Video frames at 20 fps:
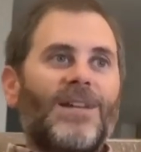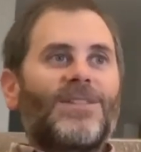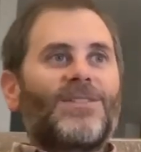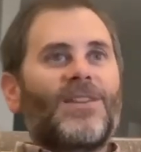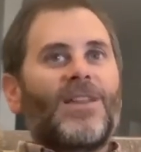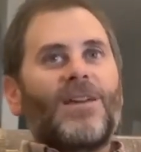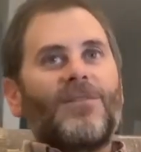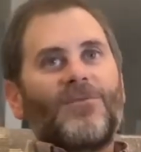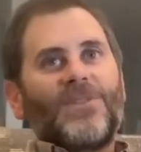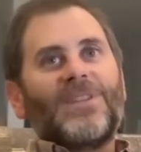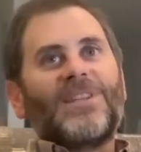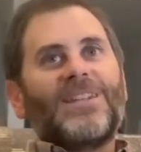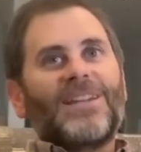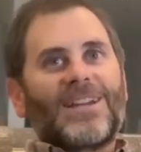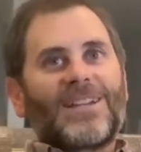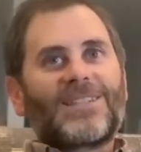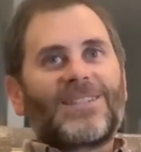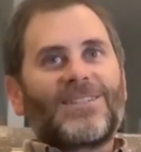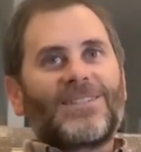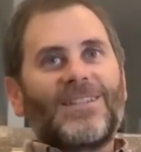So that when the
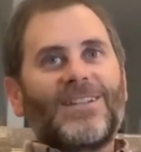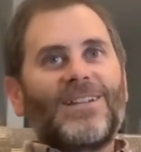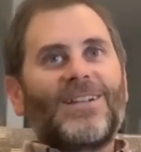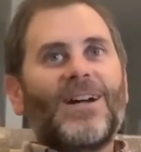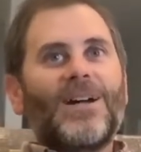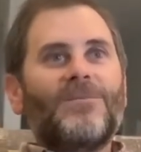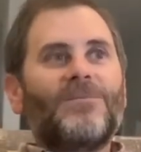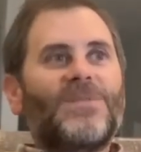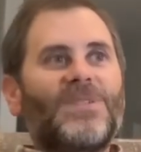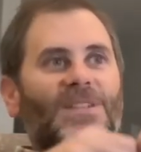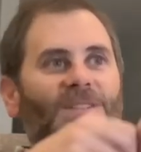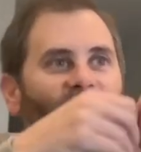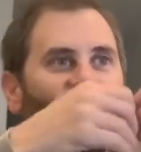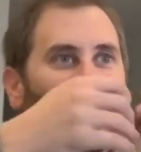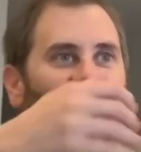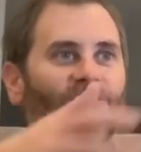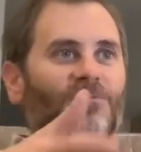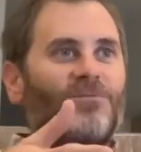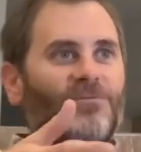next thing comes and you